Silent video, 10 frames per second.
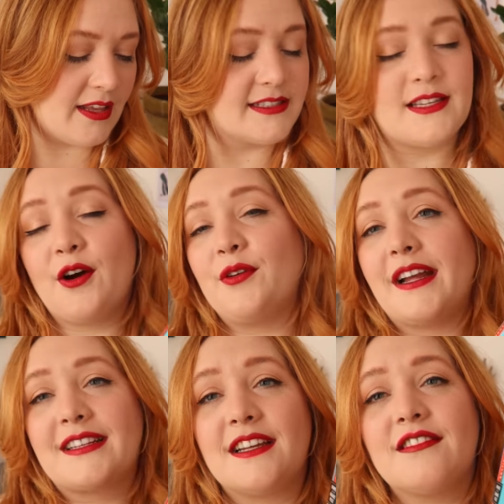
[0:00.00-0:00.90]
So
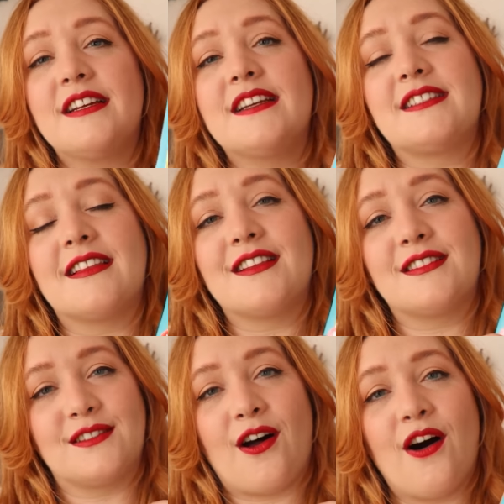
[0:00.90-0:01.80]
next there is The
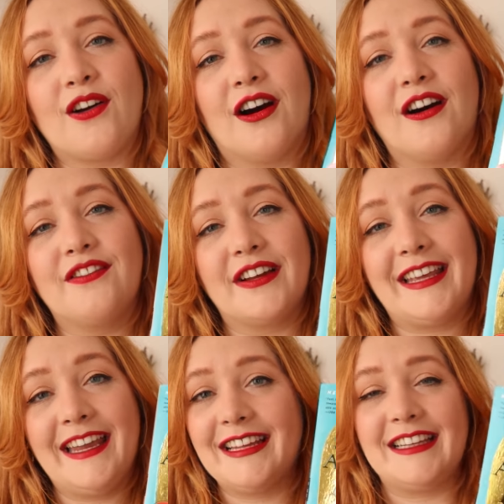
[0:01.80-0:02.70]
Song of
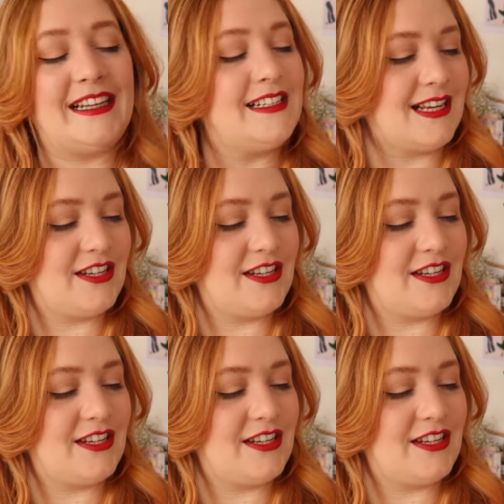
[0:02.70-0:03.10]
Achilles.